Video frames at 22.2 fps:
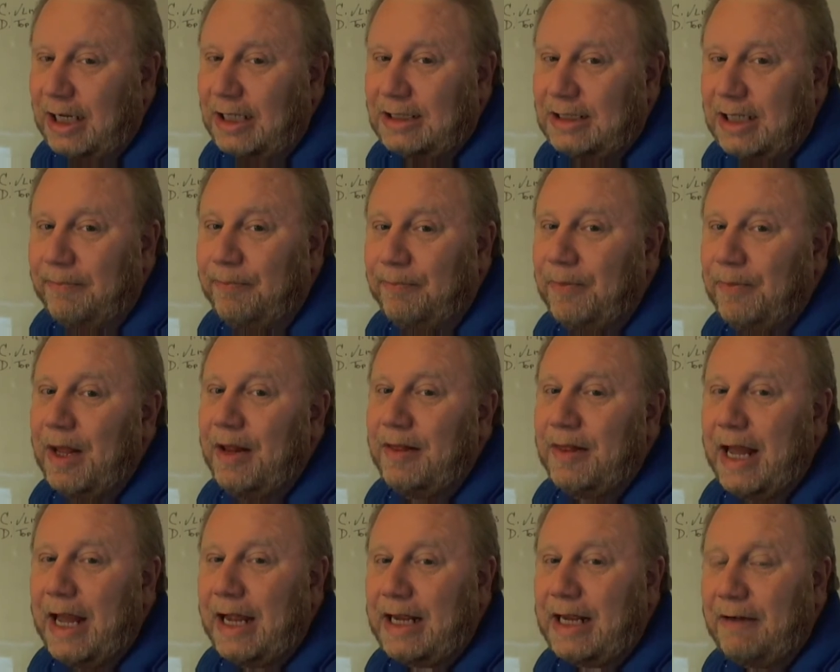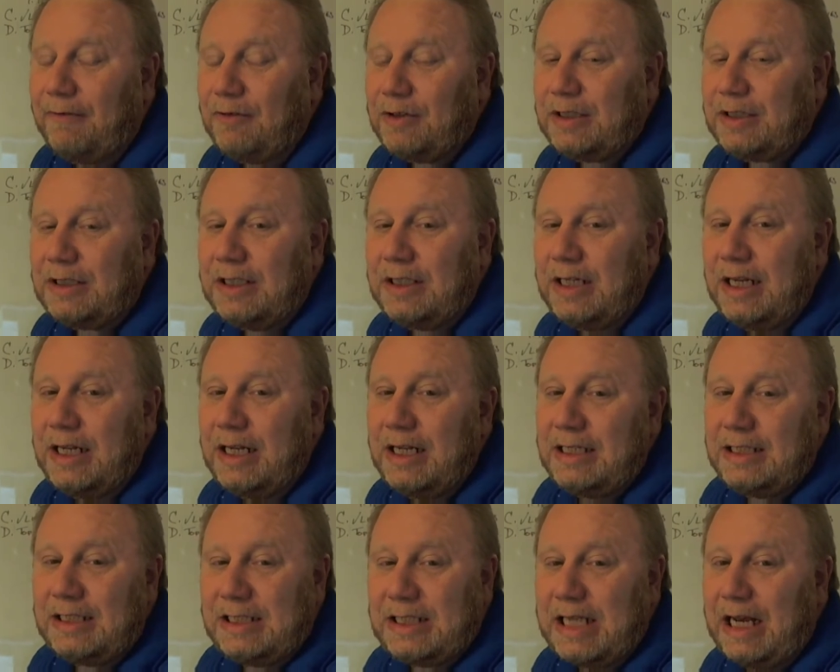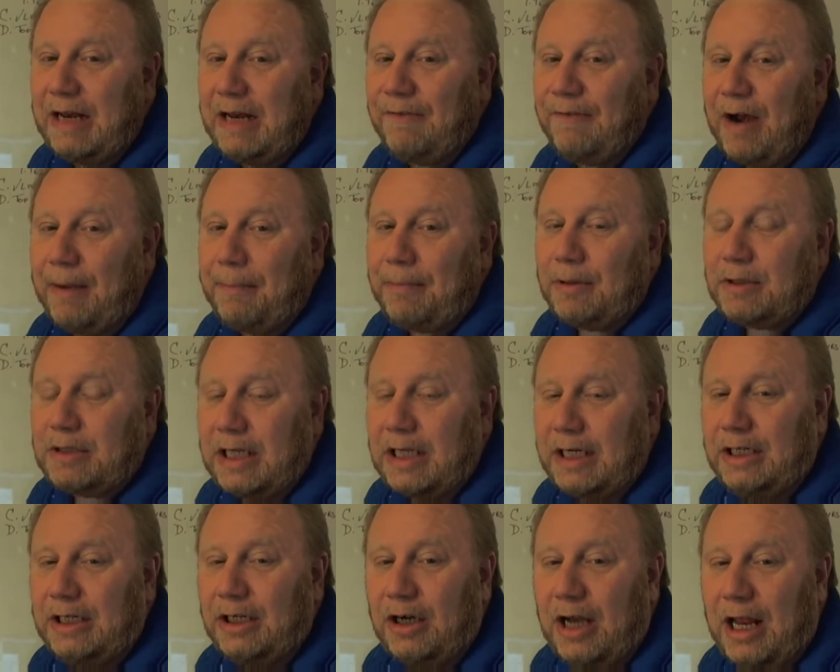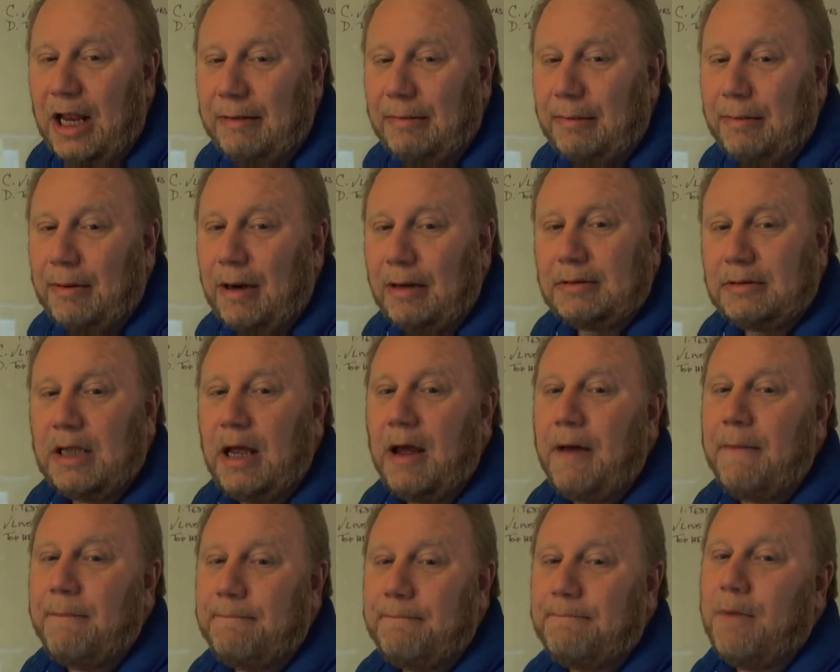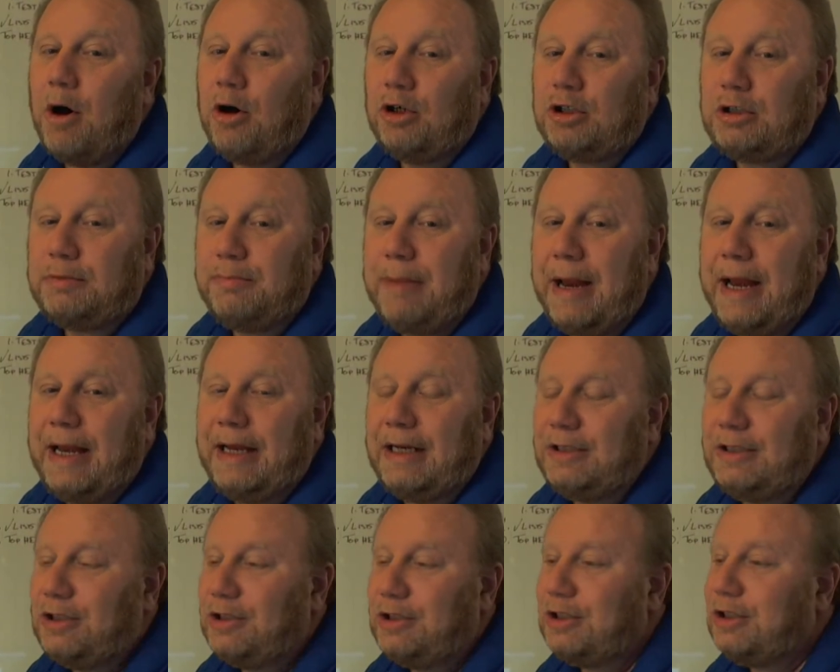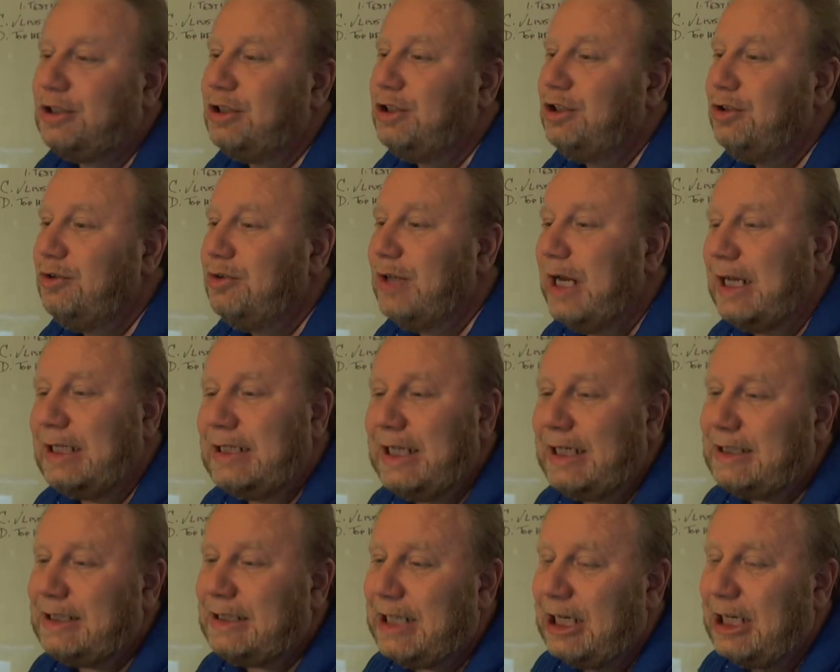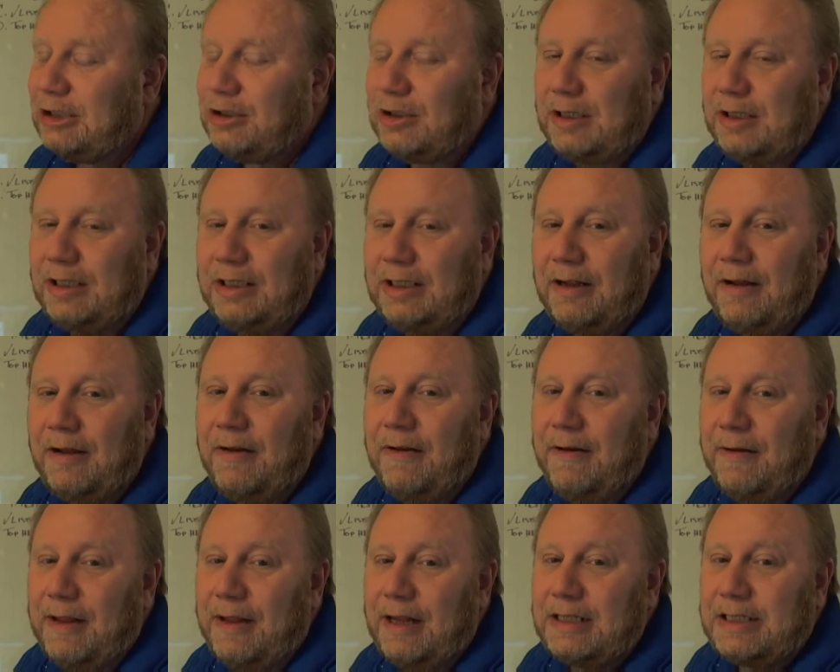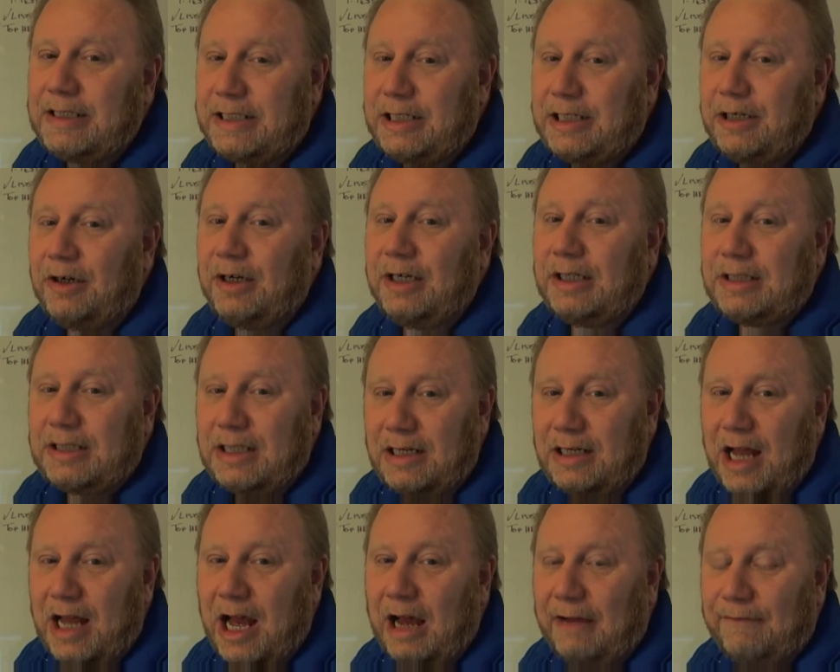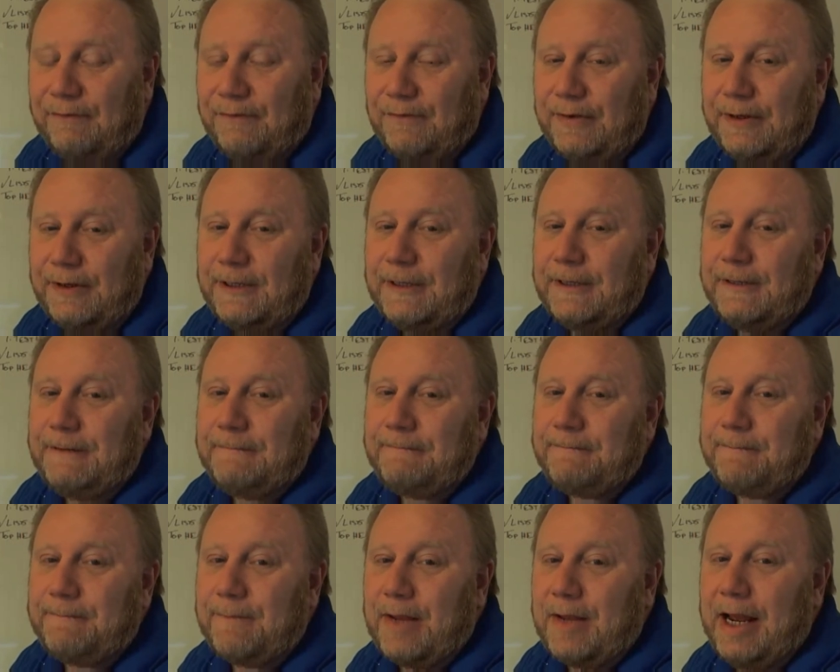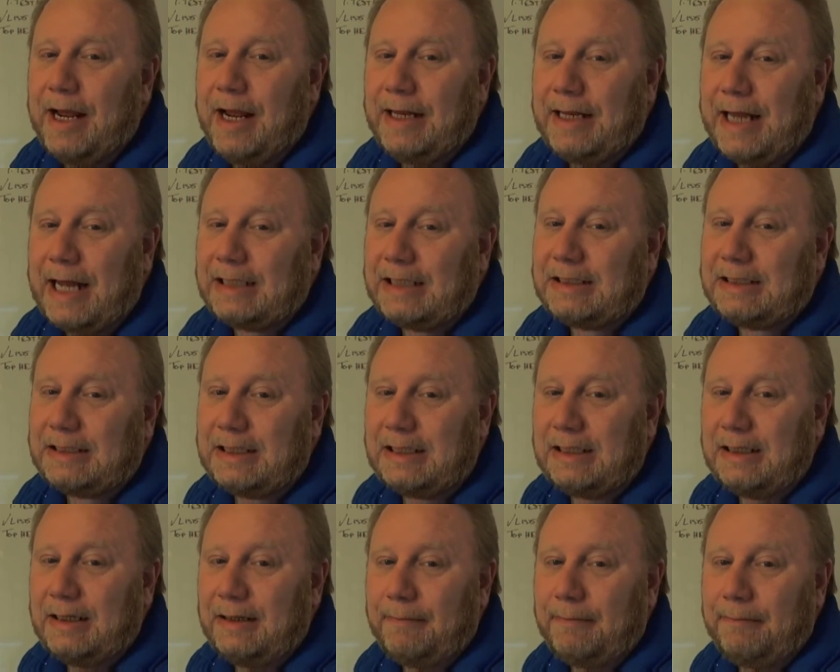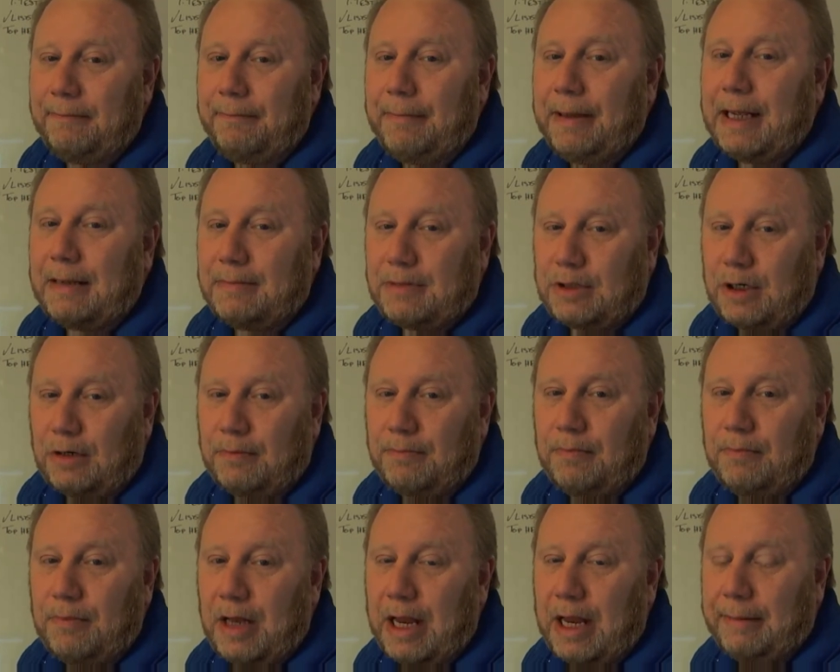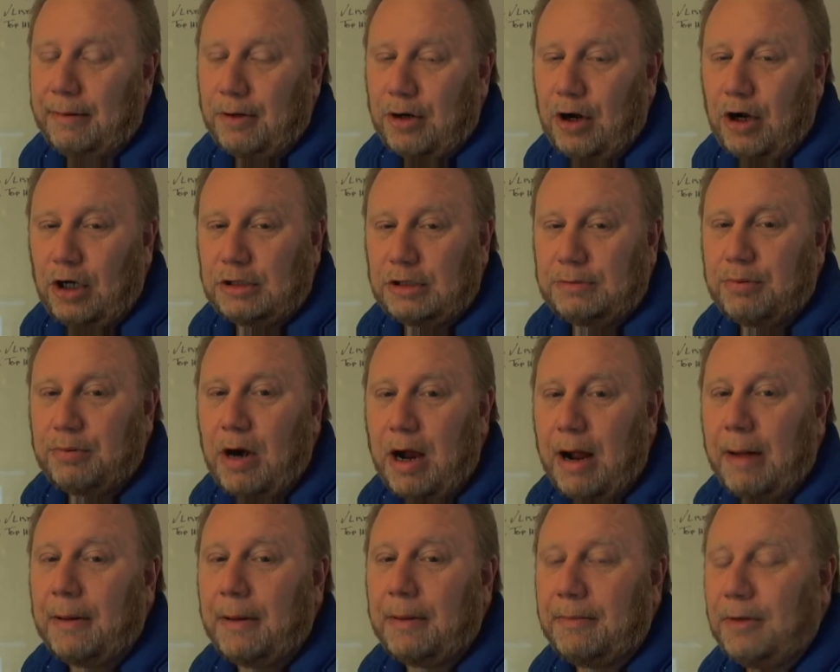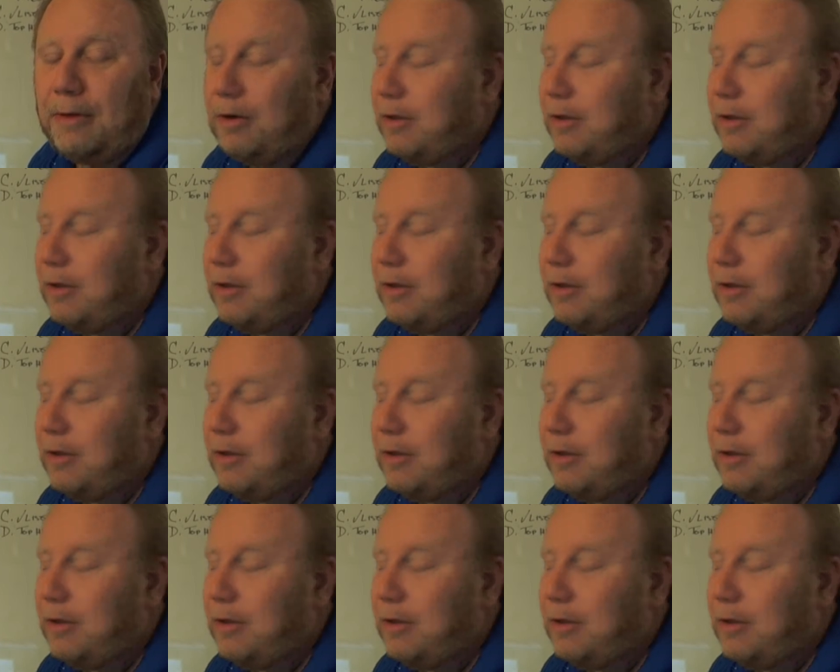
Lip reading: I said, that covers 75% of your labor problems. Most managers do not take scheduling serious enough, and that's becomes our labor cost problem.